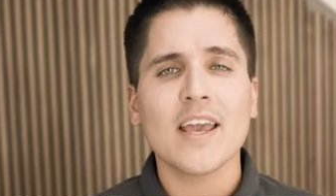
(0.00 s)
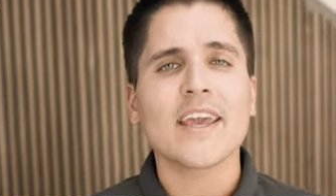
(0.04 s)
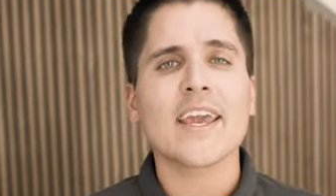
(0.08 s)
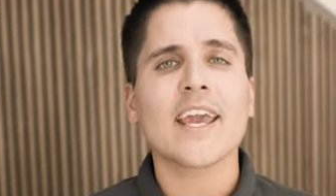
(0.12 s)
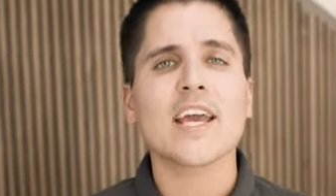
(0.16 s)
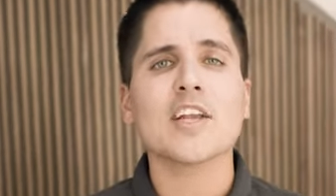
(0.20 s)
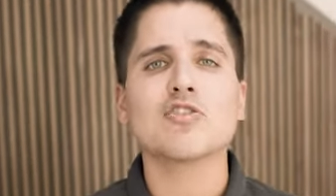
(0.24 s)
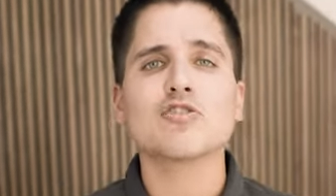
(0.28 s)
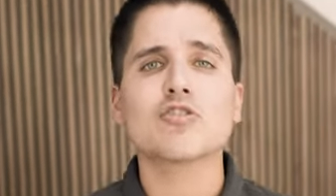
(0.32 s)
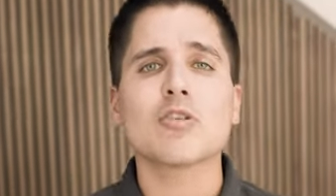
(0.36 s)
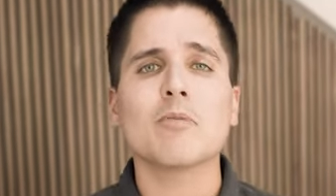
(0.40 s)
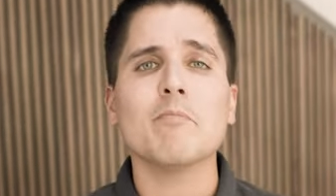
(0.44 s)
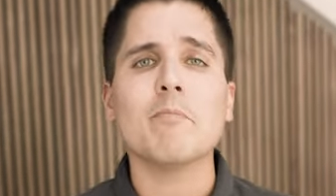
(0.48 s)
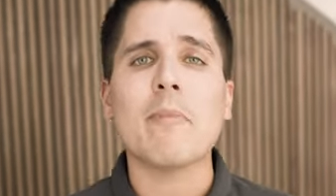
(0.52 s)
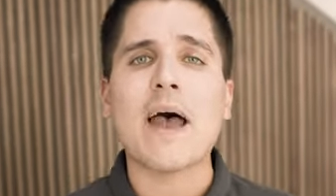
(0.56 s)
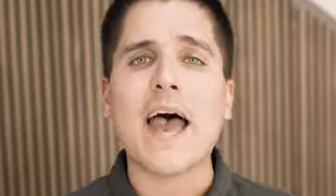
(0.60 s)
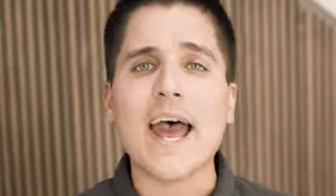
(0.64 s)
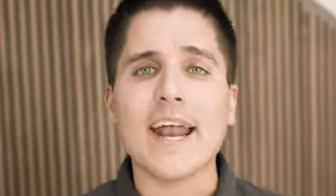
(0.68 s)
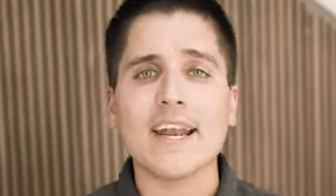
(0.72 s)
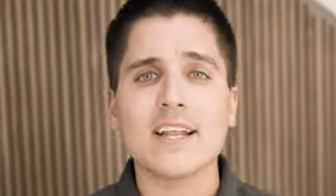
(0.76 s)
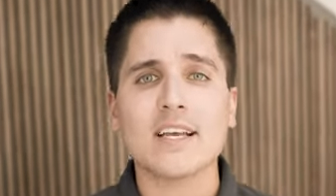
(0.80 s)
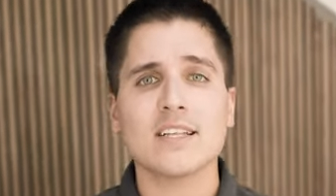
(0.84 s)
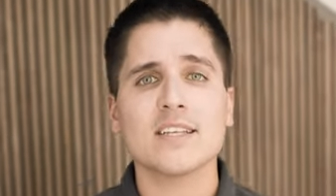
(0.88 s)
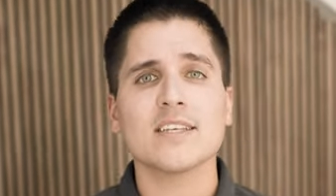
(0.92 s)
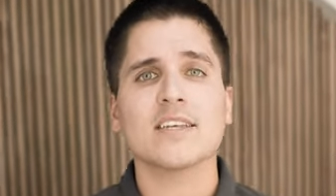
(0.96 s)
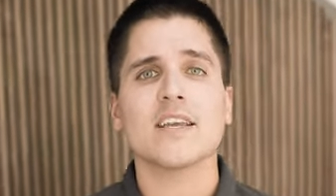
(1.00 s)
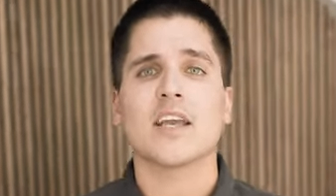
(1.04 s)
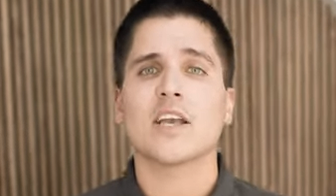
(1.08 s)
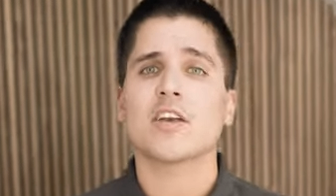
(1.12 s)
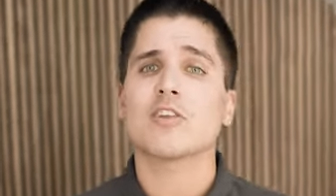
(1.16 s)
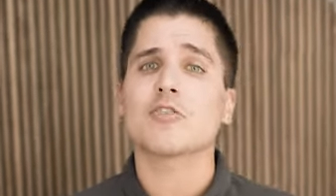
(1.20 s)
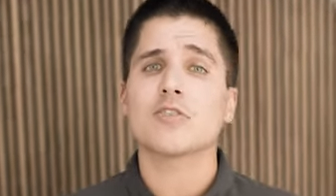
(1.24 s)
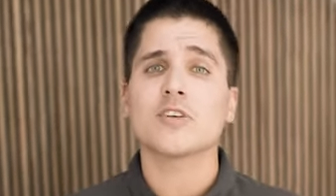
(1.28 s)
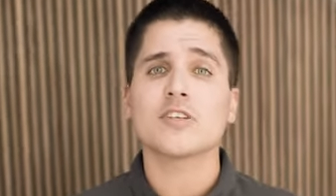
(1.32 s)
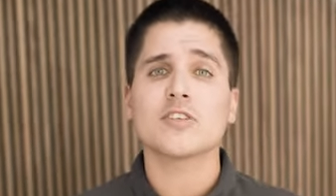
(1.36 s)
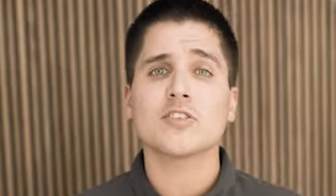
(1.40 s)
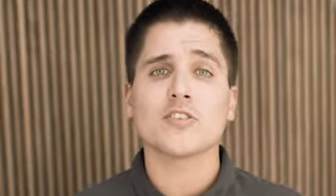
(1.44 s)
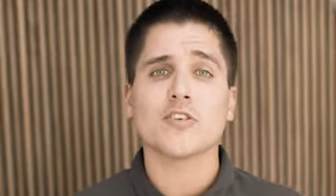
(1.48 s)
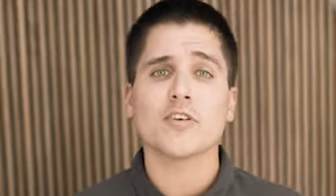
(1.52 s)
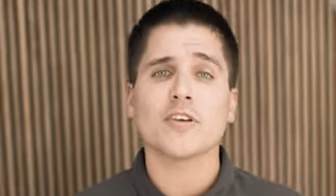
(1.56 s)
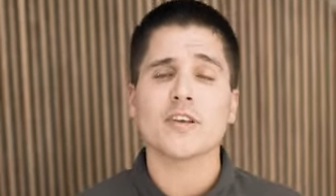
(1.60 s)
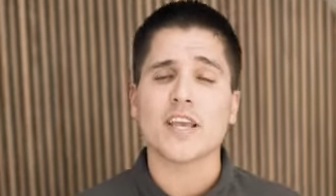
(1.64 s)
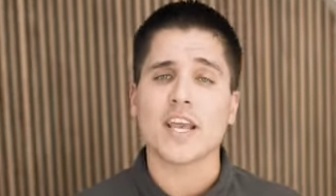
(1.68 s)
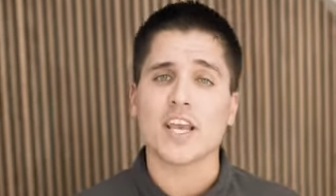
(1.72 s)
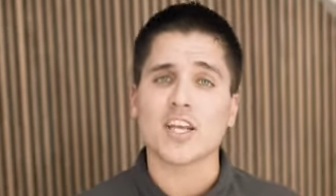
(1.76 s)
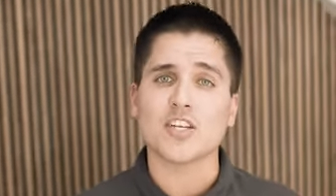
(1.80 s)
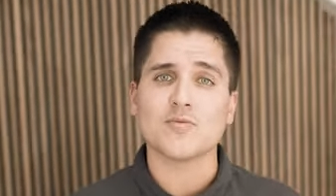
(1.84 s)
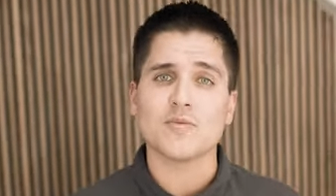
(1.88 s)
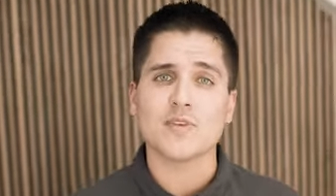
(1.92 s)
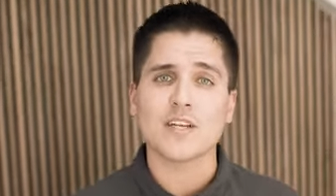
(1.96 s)
can dramatically increase your
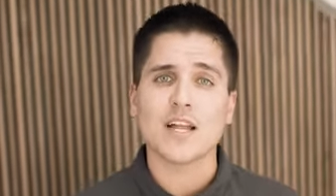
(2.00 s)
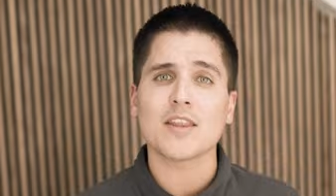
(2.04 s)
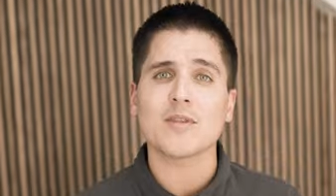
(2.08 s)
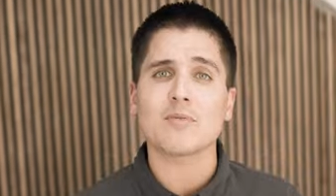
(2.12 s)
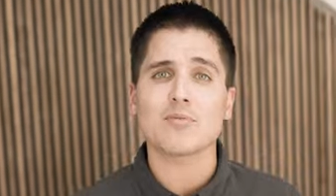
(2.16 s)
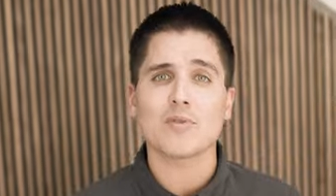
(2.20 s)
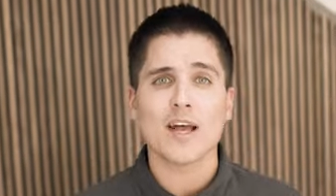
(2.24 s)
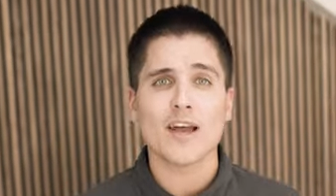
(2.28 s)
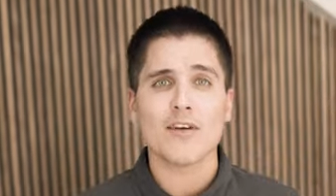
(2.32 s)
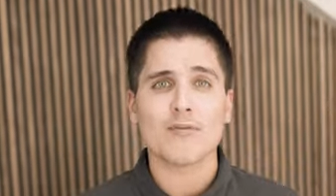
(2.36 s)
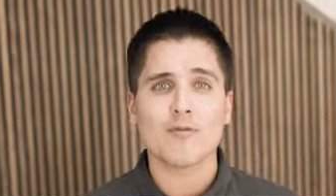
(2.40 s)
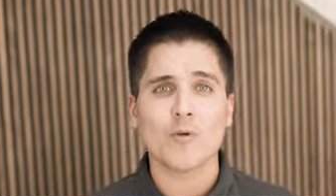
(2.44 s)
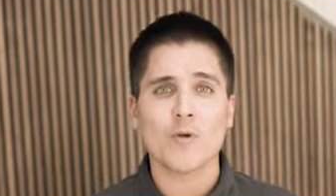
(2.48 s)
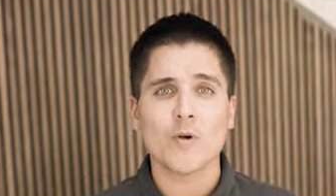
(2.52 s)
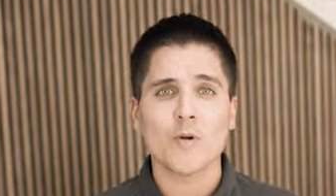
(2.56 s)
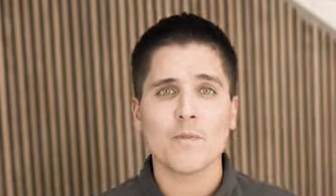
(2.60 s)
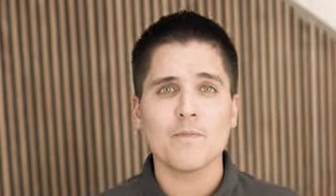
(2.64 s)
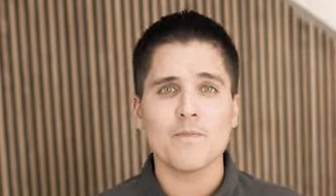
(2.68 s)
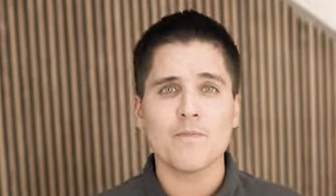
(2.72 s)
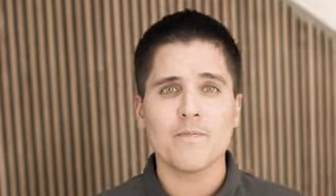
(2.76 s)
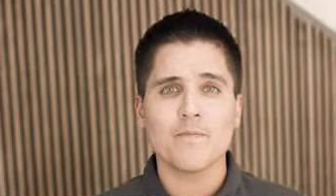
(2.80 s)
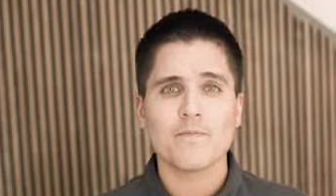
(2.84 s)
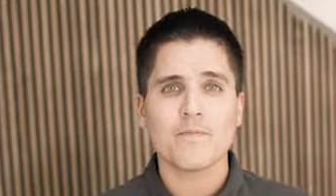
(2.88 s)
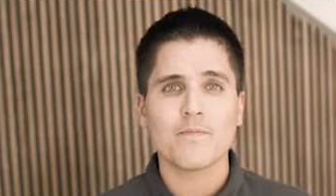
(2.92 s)
engagement on the platform?